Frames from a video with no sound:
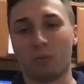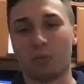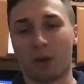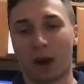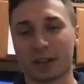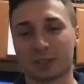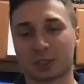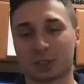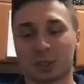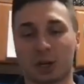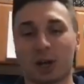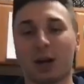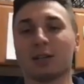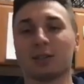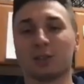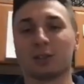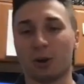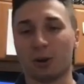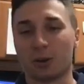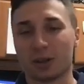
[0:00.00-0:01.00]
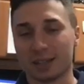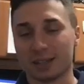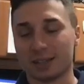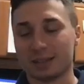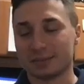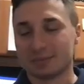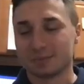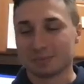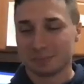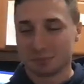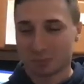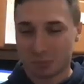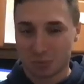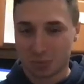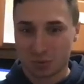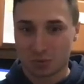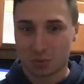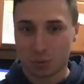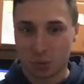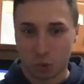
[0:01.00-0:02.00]
I saw Logan
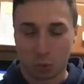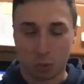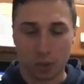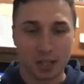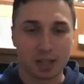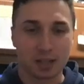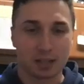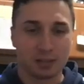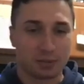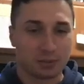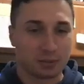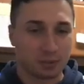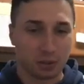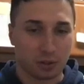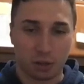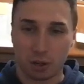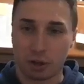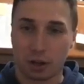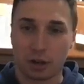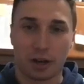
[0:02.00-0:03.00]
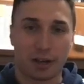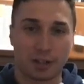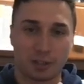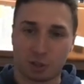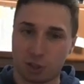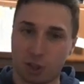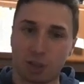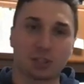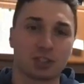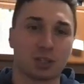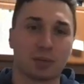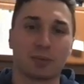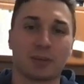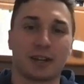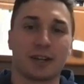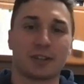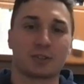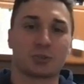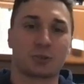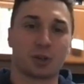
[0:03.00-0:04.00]
tweet, or I saw something
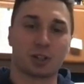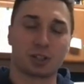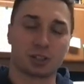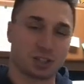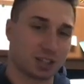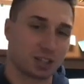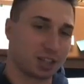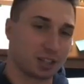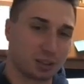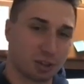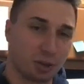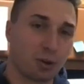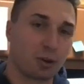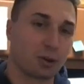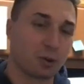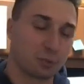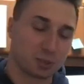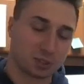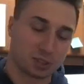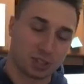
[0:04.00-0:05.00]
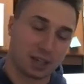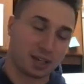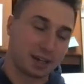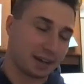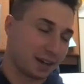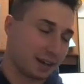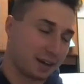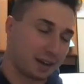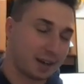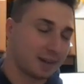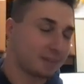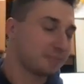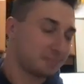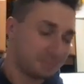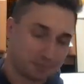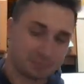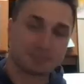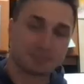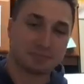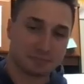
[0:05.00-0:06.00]
on Twitter saying Logan was like, "All right,
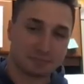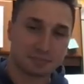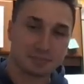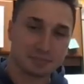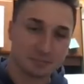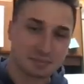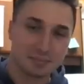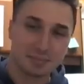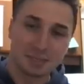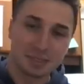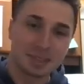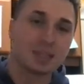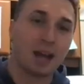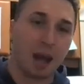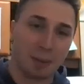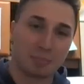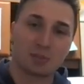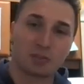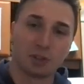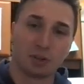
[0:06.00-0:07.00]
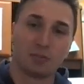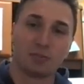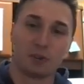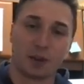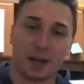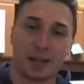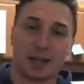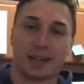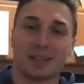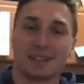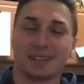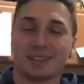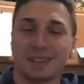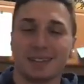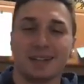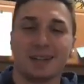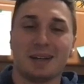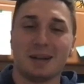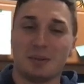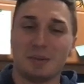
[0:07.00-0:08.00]
I'm still fighting."
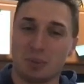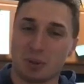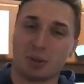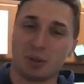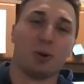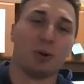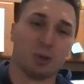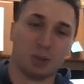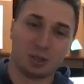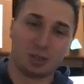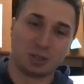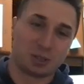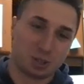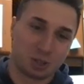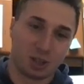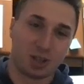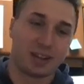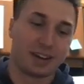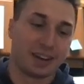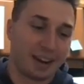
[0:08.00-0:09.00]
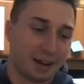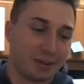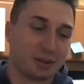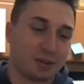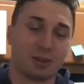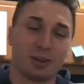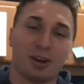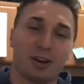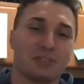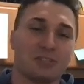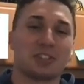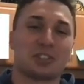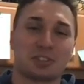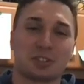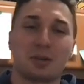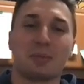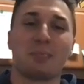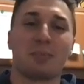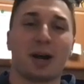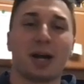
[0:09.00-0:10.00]
But holy shit, I would love to
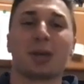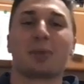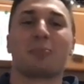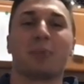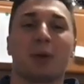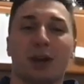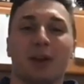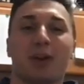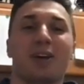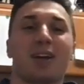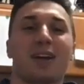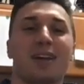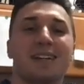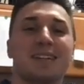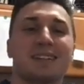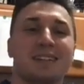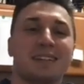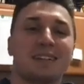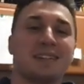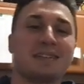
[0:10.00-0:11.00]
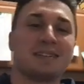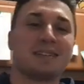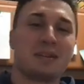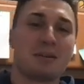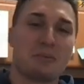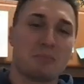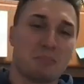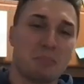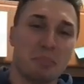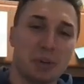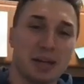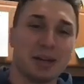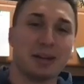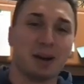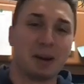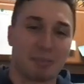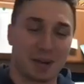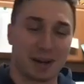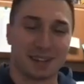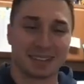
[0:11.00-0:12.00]
see Mike Perry beat
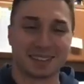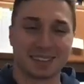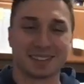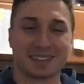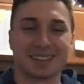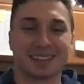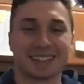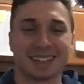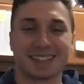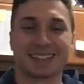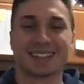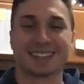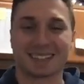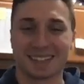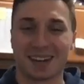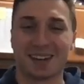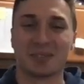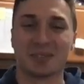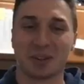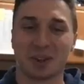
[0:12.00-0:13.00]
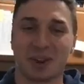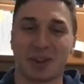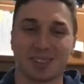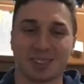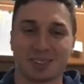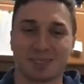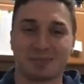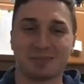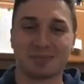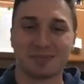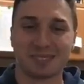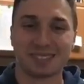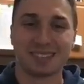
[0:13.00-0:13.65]
up on Dylan Dennis. That would be awesome.